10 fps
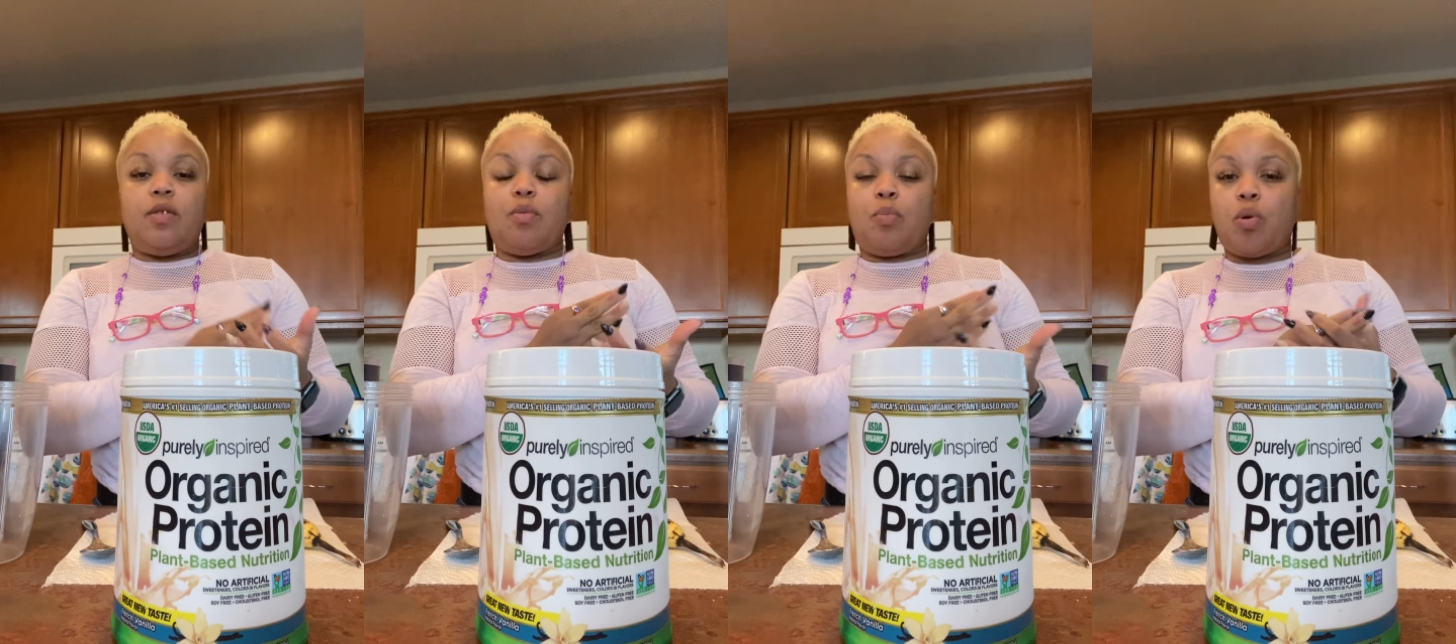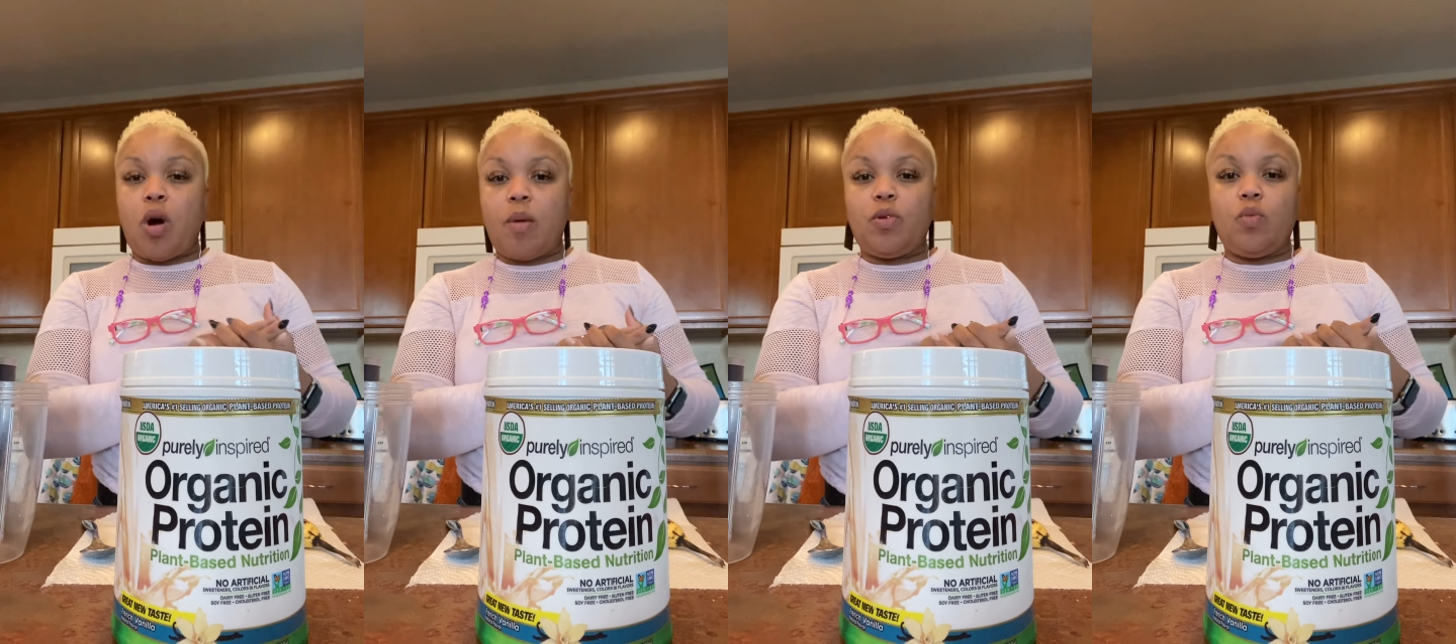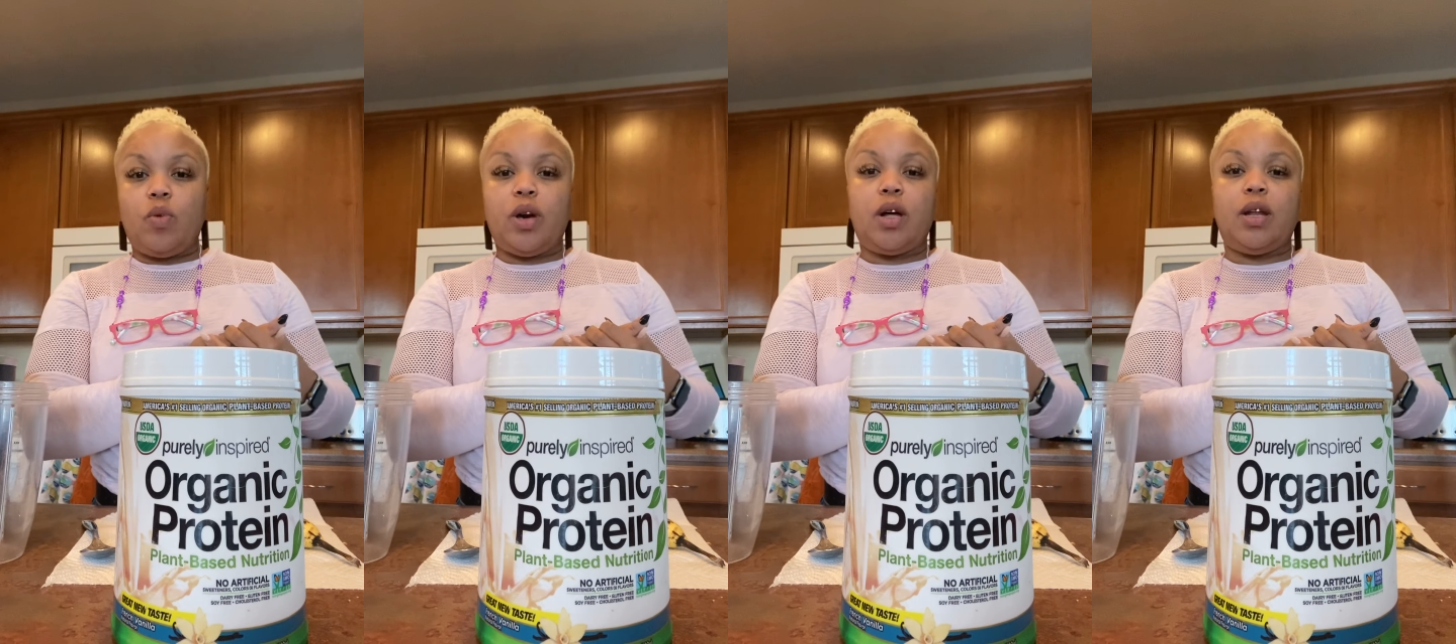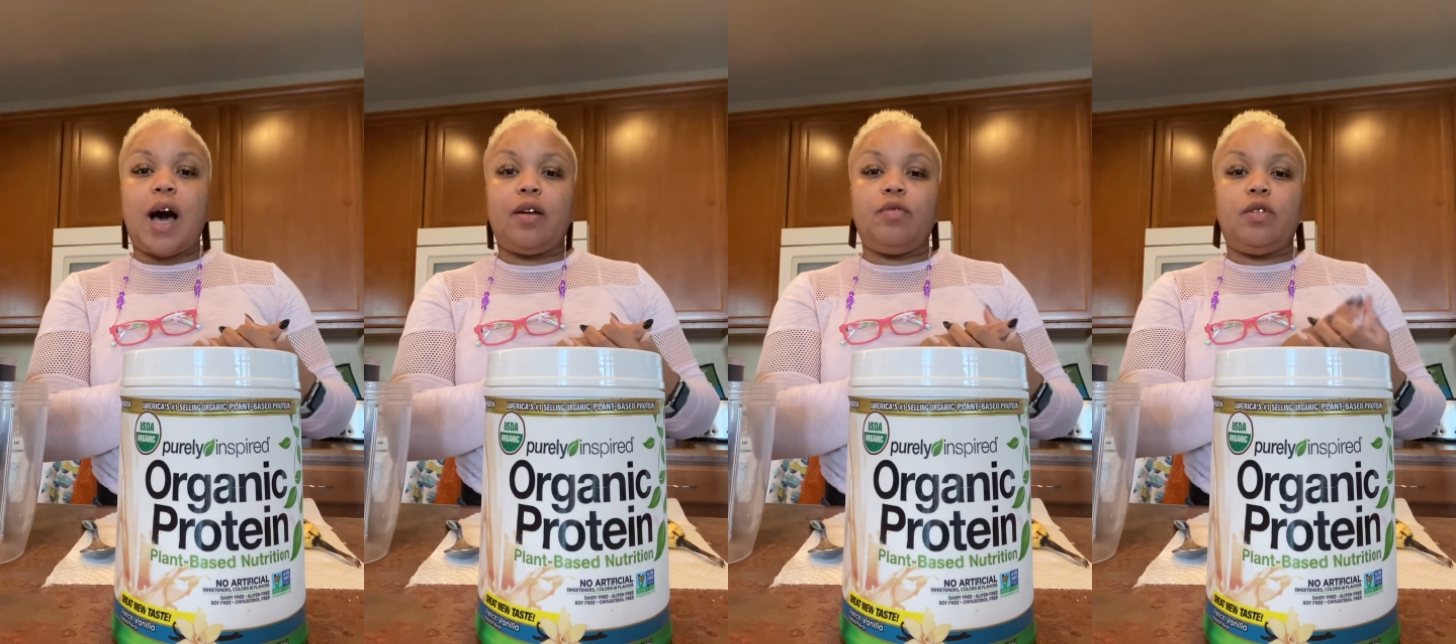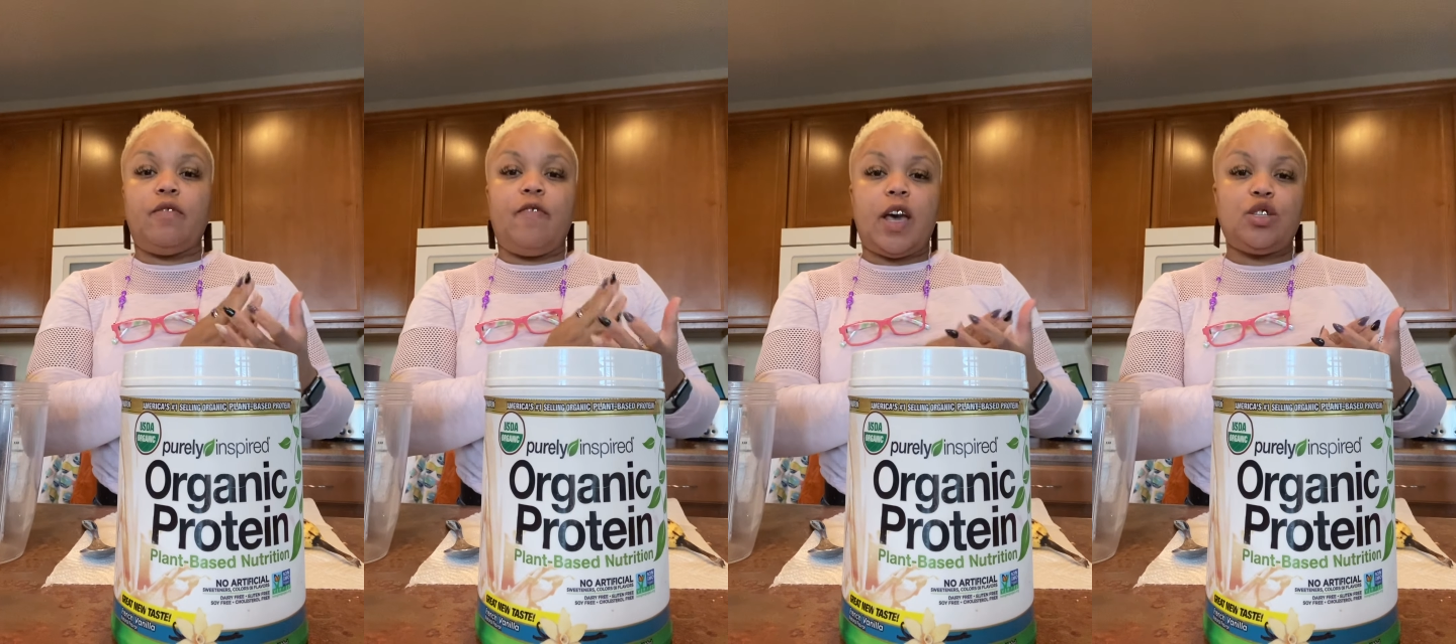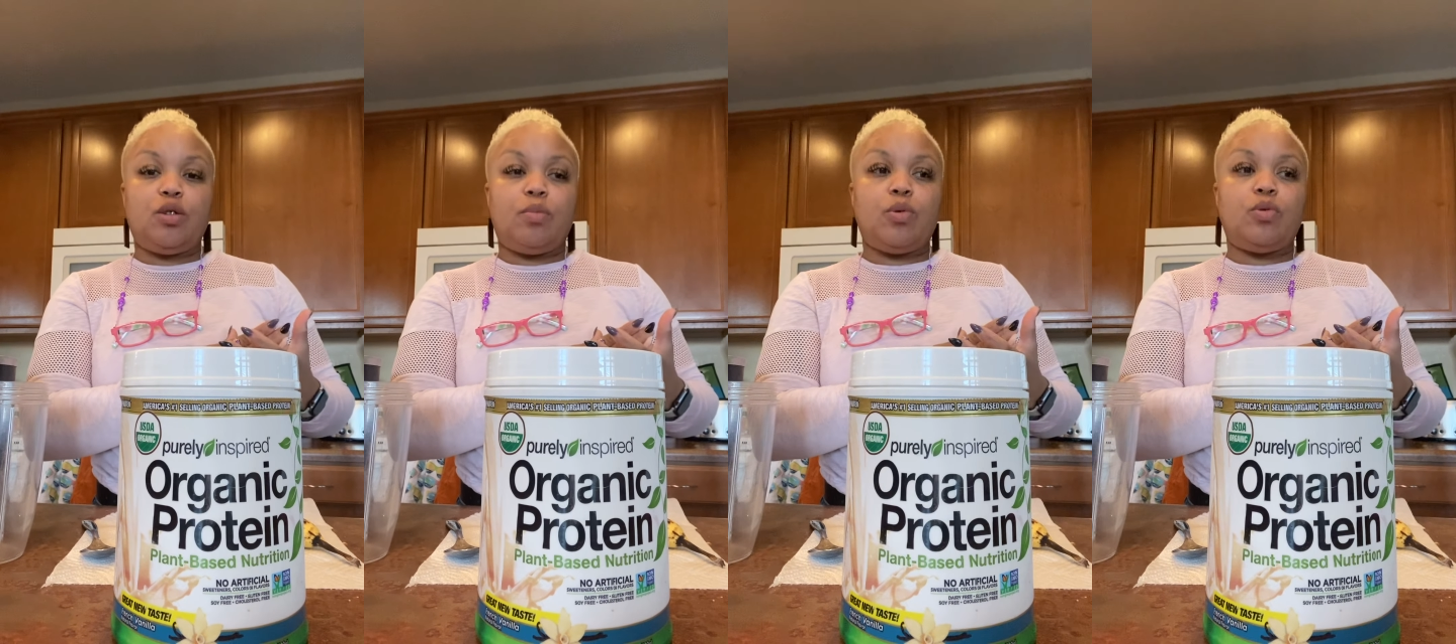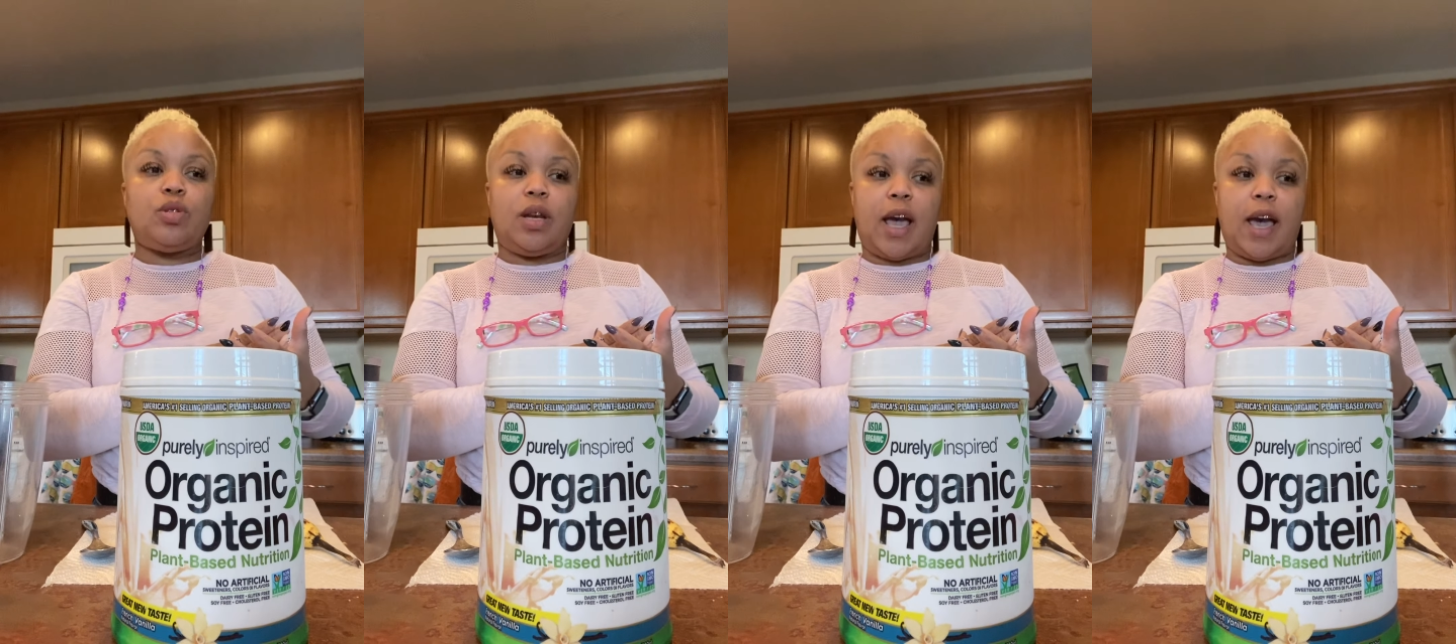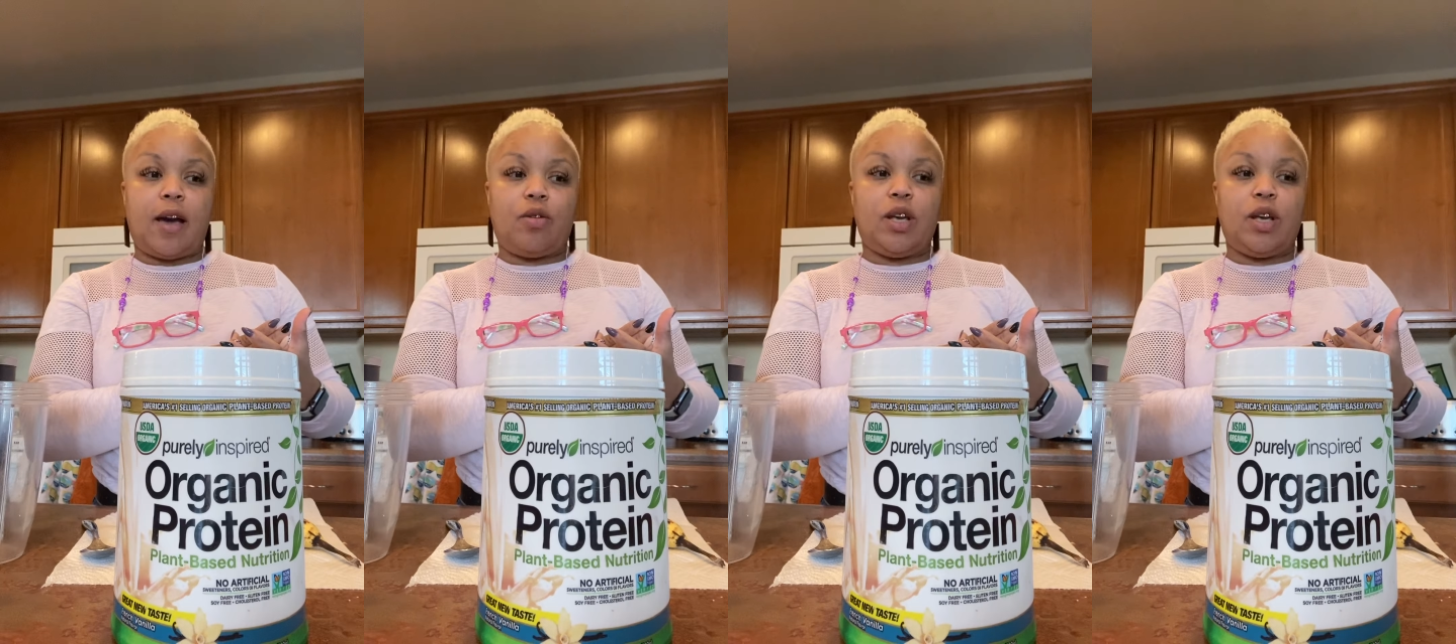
The problem with a lot of the vegetables now